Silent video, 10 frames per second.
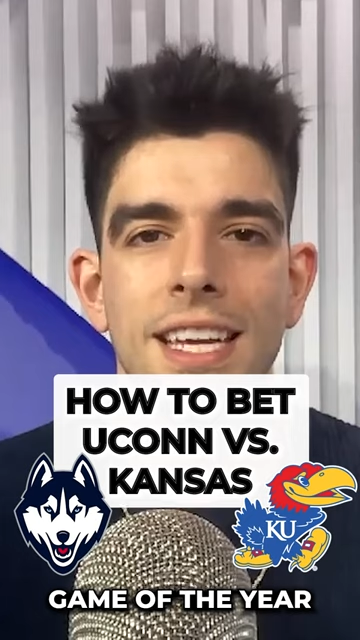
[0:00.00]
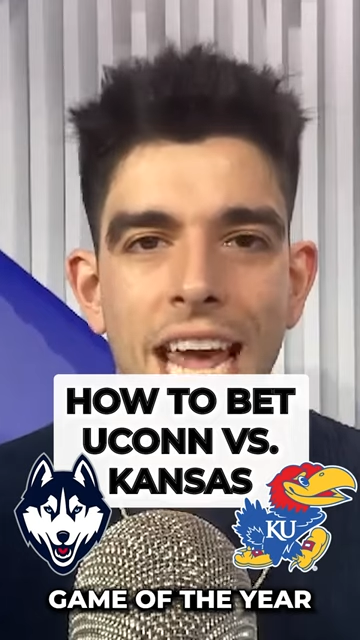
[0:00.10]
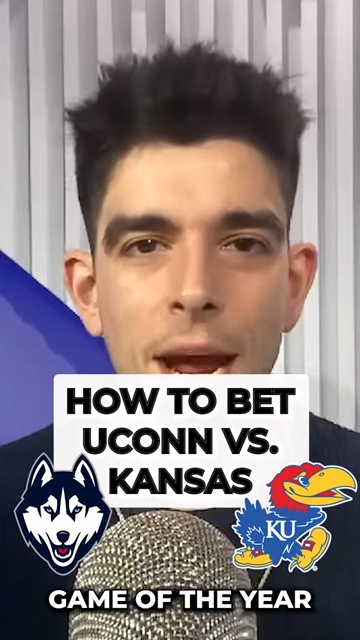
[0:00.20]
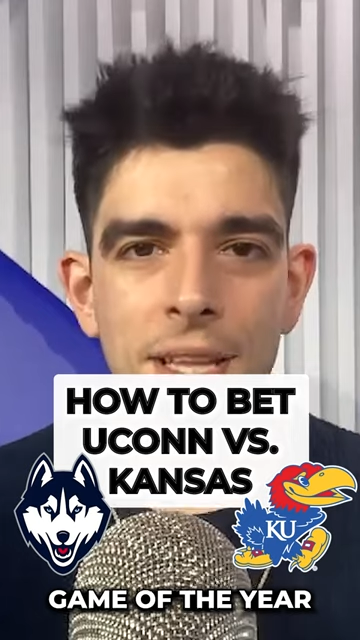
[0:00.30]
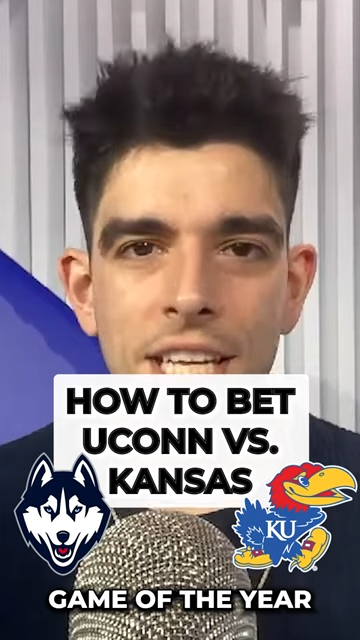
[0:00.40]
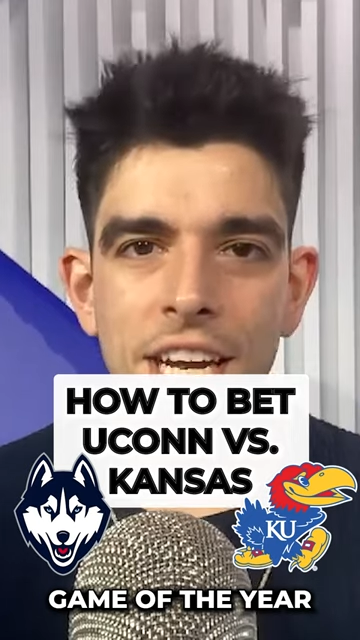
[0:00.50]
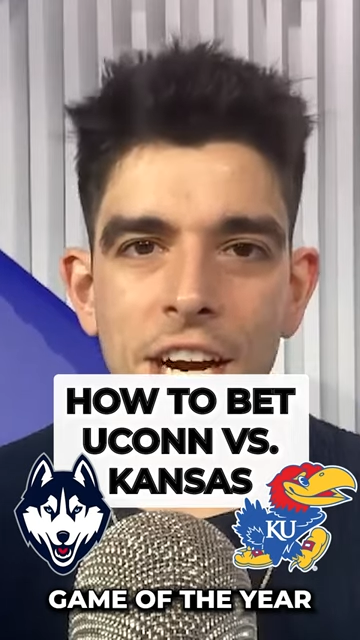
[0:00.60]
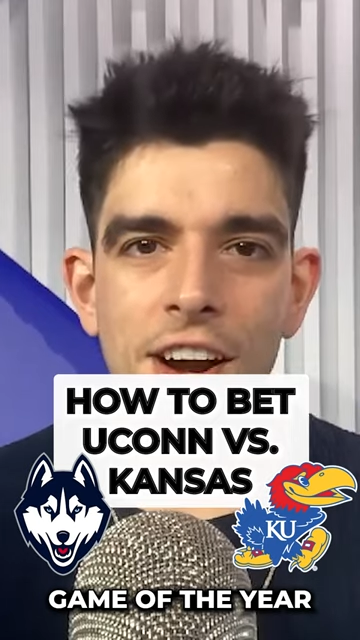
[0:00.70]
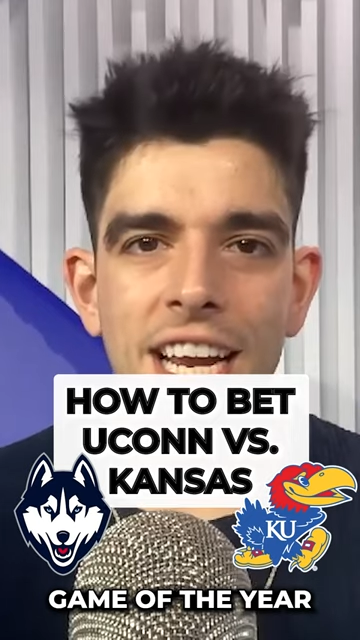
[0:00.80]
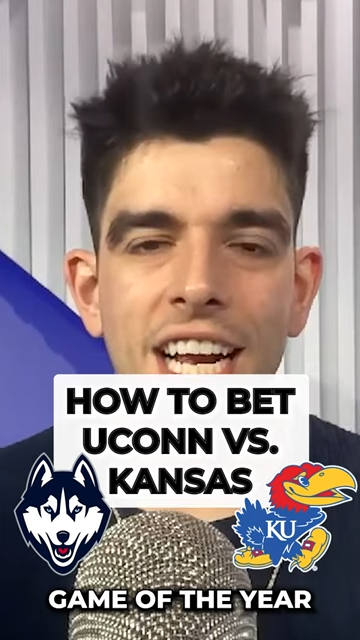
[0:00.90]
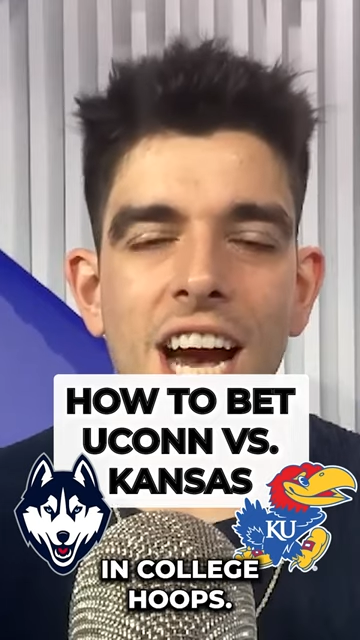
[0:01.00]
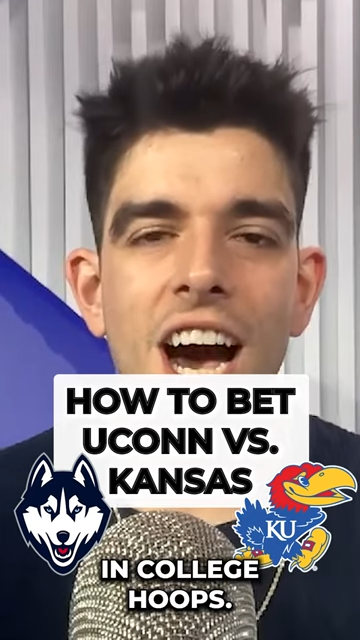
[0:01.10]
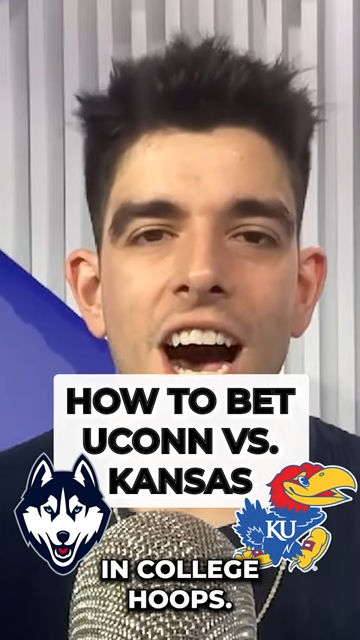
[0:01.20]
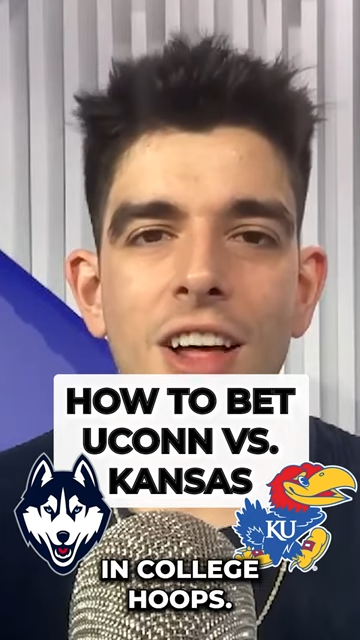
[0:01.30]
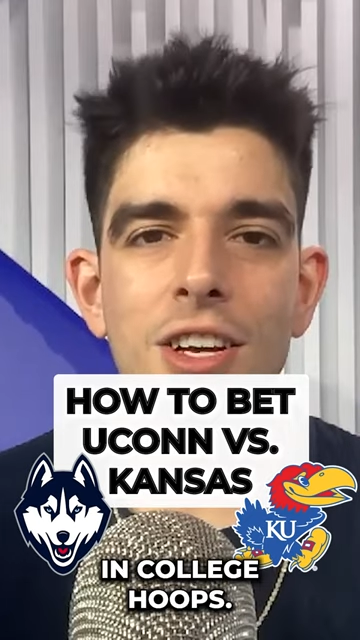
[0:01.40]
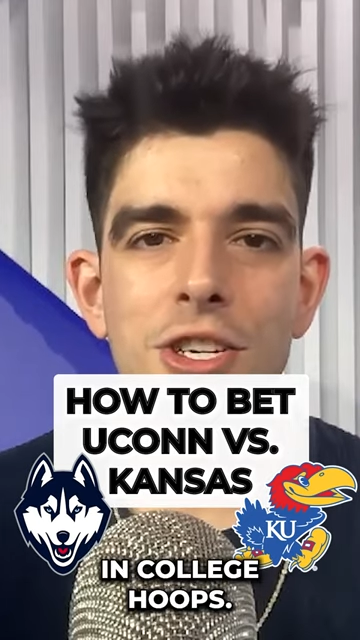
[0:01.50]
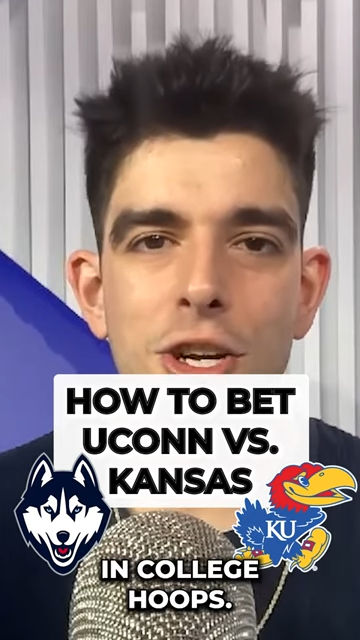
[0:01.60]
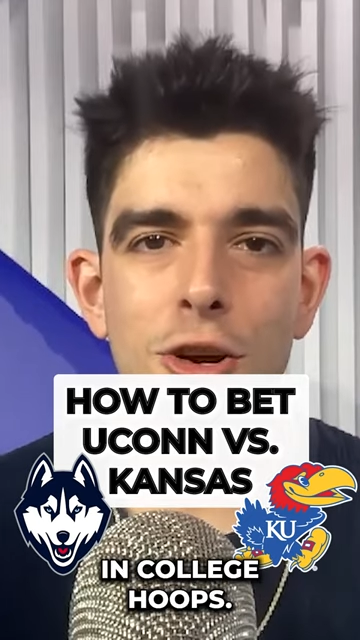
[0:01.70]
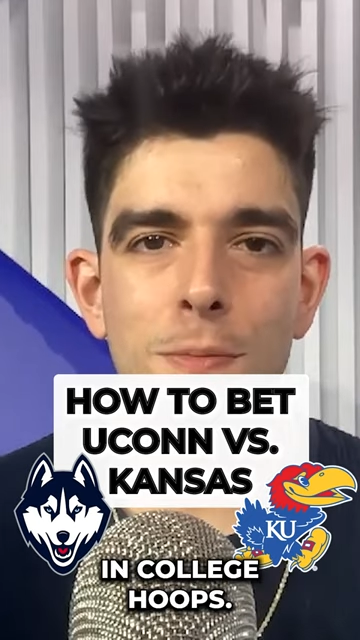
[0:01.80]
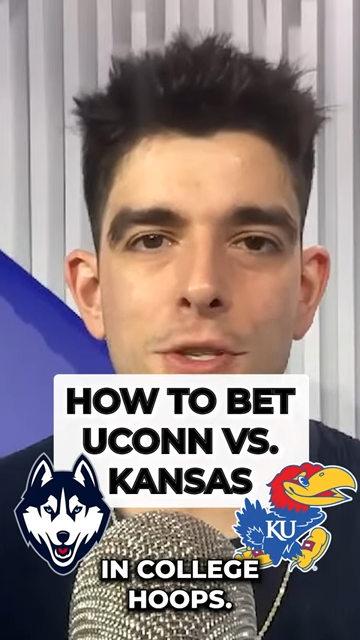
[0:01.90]
Game of the year in college
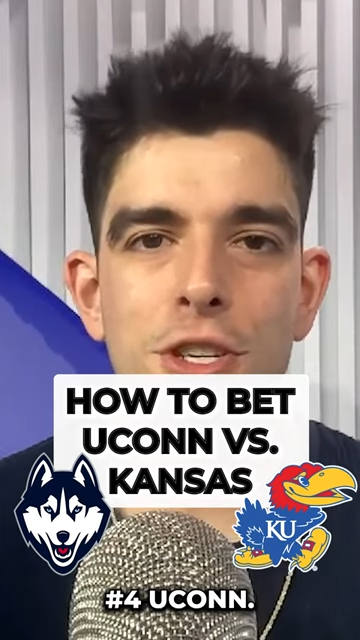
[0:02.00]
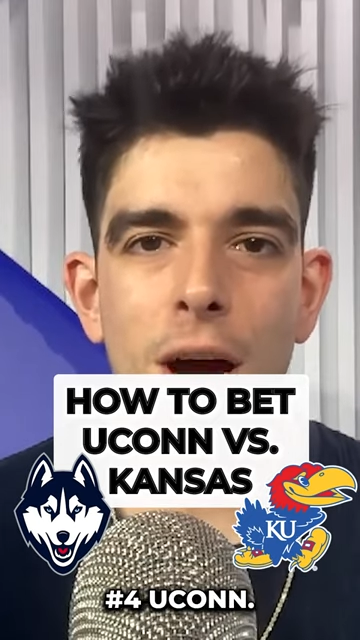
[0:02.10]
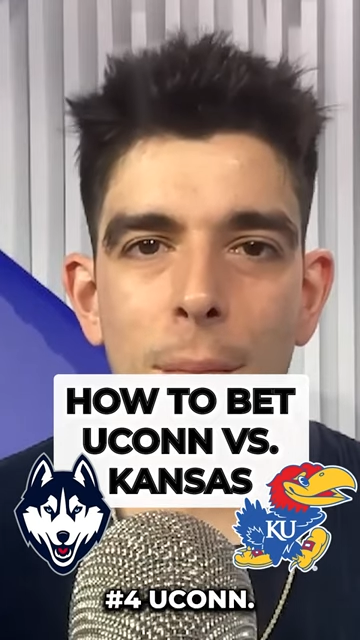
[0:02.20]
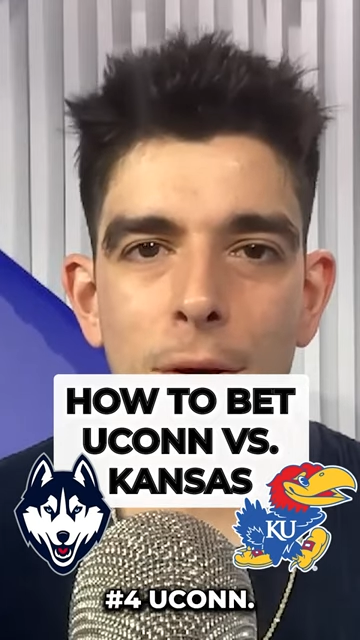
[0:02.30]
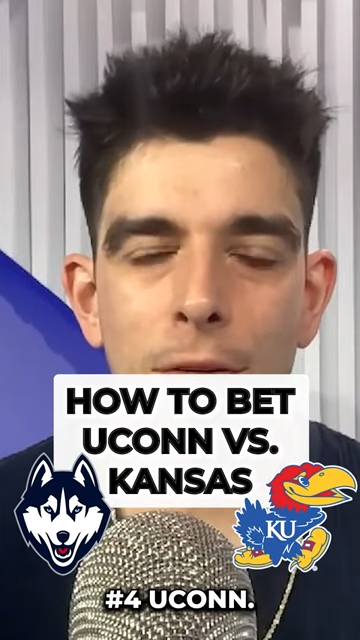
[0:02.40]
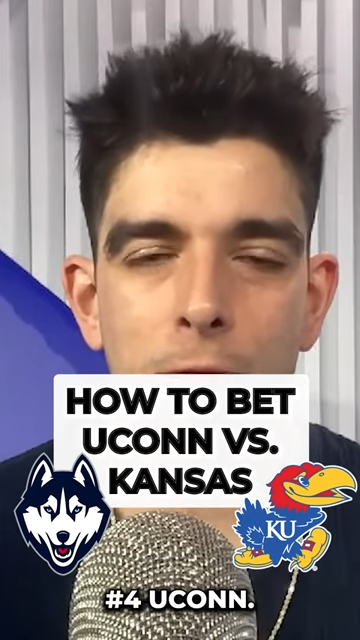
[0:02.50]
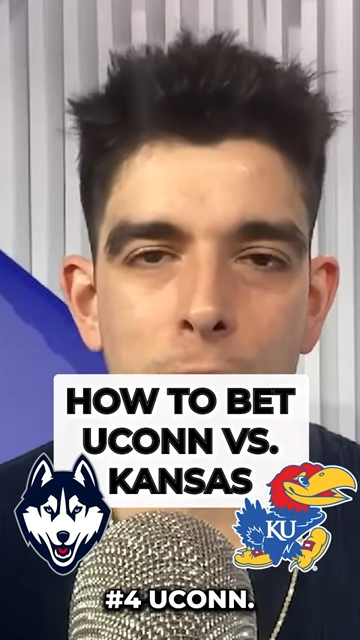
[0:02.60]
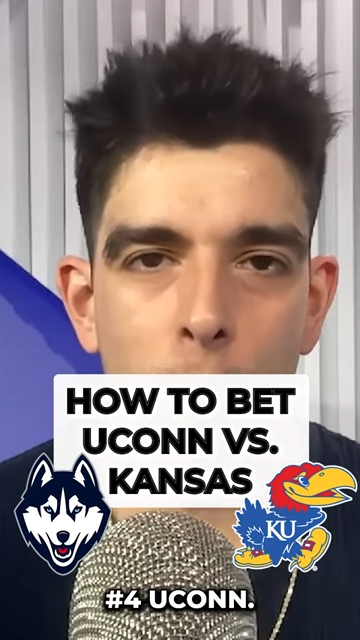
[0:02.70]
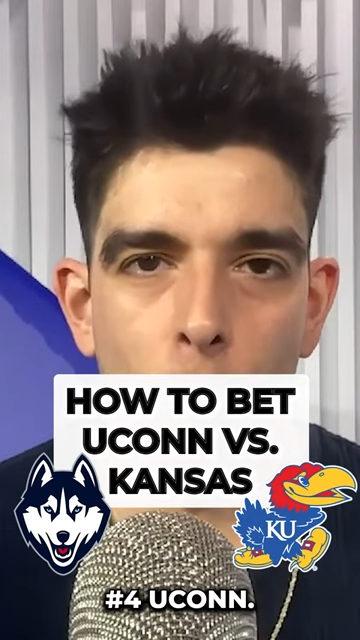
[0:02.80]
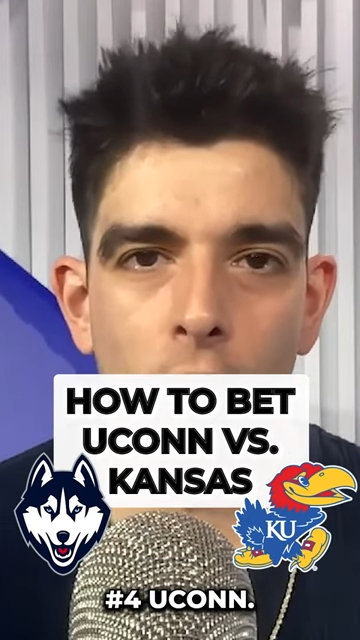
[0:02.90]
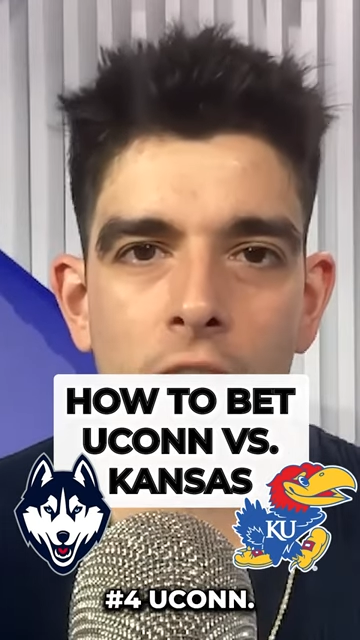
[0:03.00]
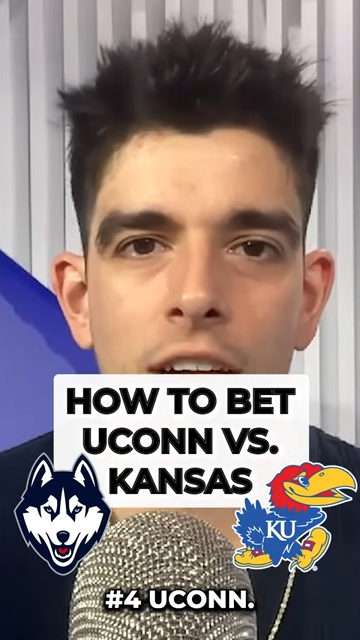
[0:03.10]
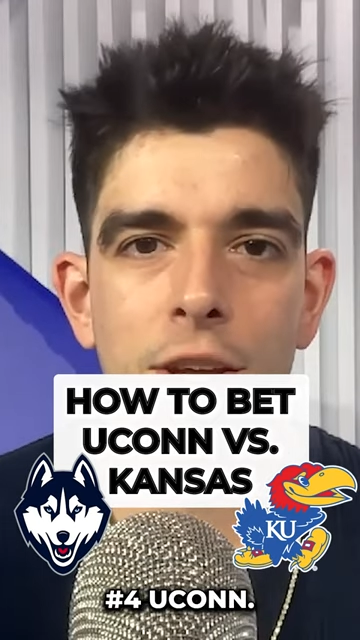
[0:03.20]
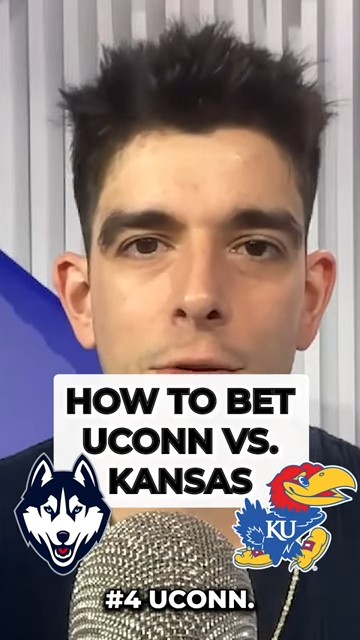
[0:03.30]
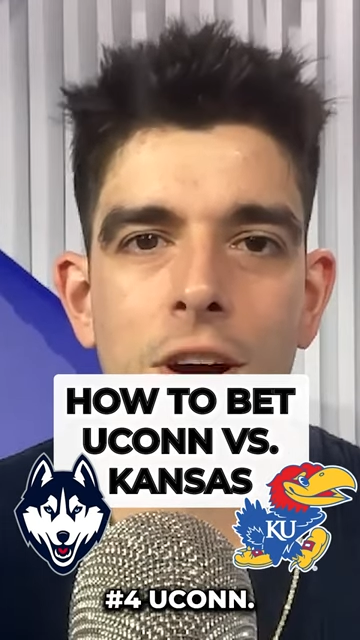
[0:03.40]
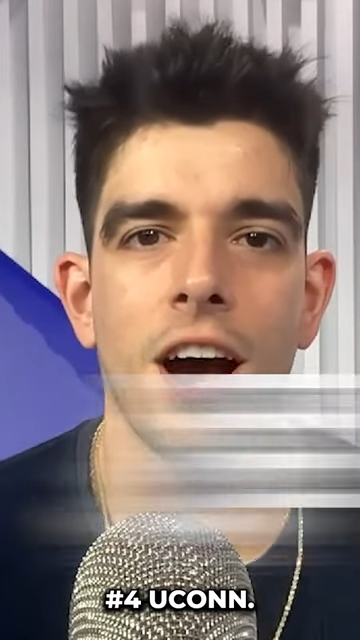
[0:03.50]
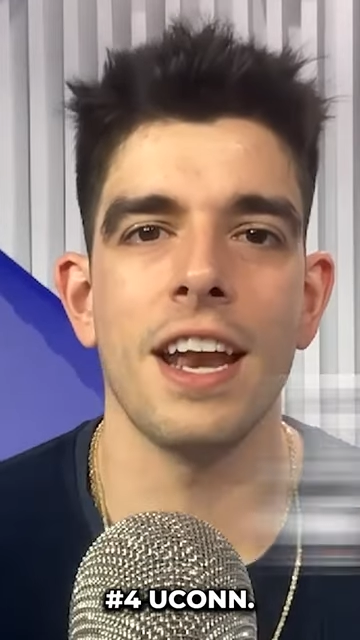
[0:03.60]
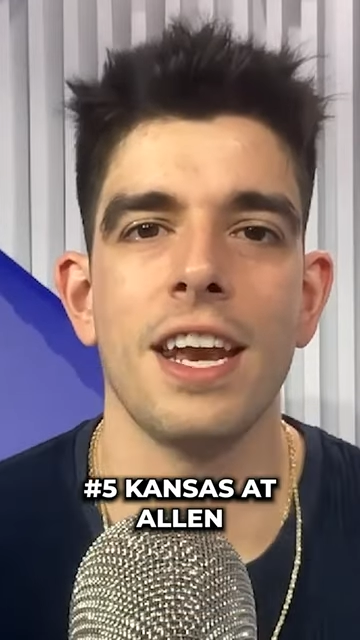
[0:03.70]
hoops. Number four, UConn.